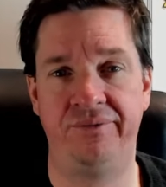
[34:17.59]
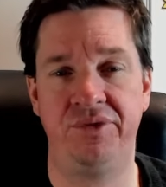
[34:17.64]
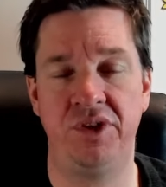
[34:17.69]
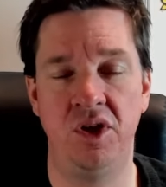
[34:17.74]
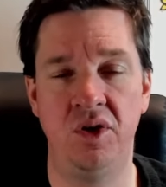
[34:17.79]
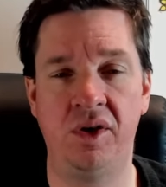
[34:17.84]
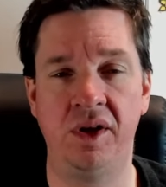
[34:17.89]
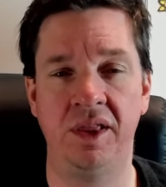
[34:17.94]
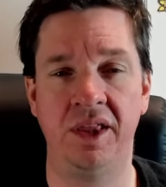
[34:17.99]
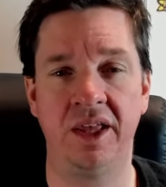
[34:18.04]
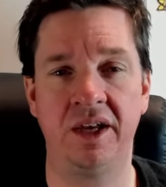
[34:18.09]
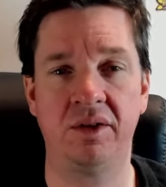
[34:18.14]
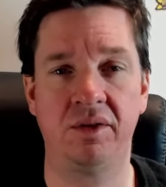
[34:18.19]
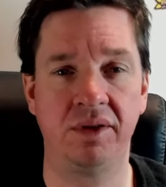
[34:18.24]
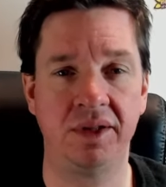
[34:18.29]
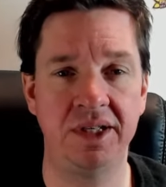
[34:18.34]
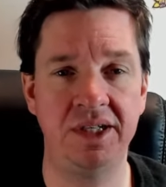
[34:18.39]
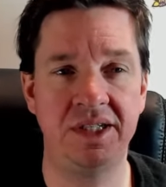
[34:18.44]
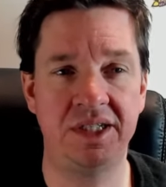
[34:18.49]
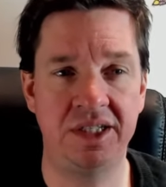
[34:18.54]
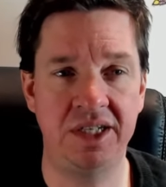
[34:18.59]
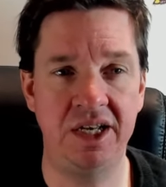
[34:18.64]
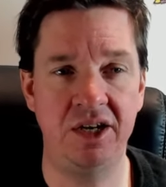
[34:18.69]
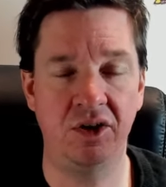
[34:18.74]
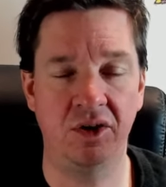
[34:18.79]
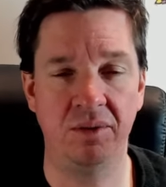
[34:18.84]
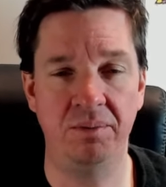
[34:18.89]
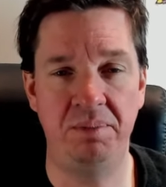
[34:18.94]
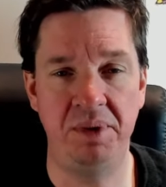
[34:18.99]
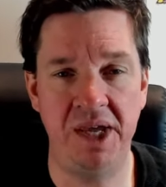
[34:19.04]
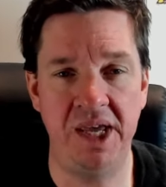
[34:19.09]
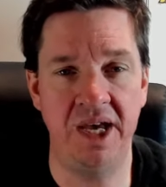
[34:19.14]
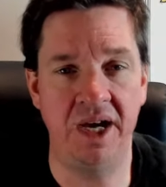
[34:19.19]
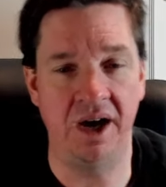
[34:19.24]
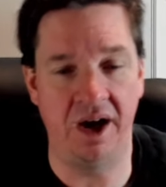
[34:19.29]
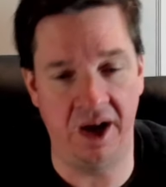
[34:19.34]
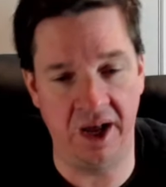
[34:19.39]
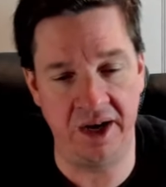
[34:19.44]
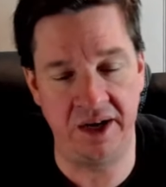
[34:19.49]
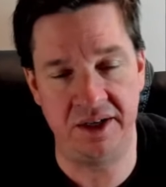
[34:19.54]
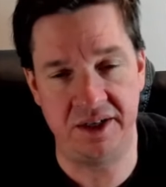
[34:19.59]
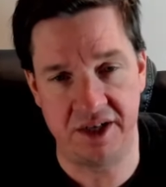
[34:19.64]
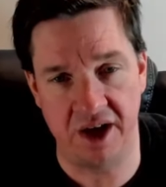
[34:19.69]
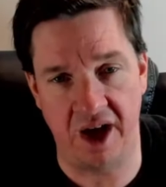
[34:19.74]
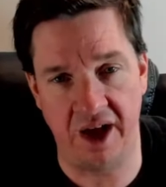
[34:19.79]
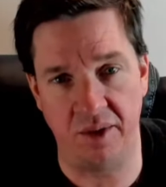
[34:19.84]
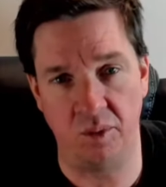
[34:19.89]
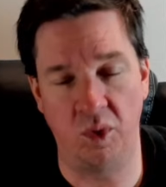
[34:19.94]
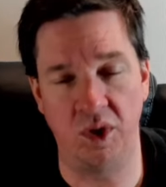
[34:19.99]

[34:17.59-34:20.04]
You can literally see her being undone